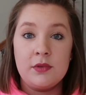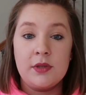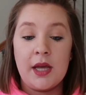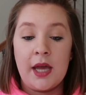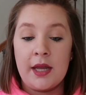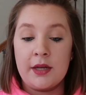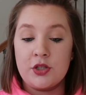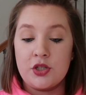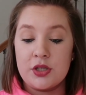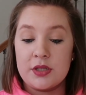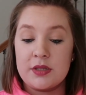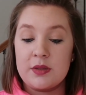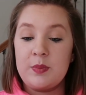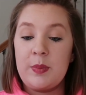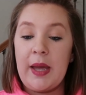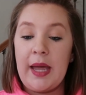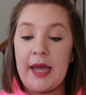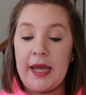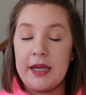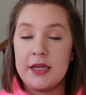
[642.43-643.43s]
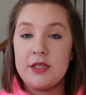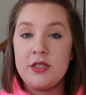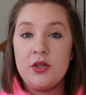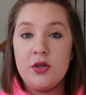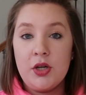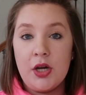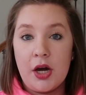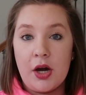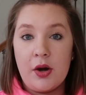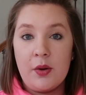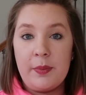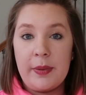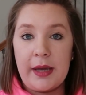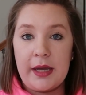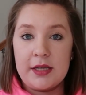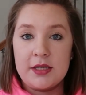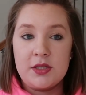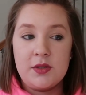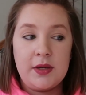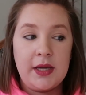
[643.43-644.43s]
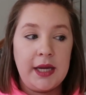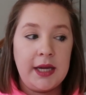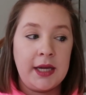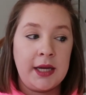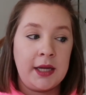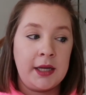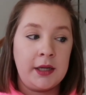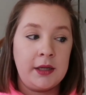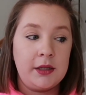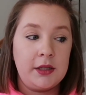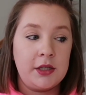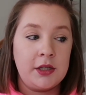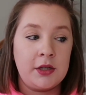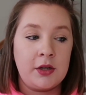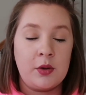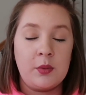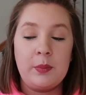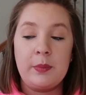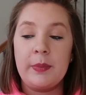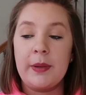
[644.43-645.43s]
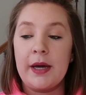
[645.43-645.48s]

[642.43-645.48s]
And just pay as you go, pay as you can, you know,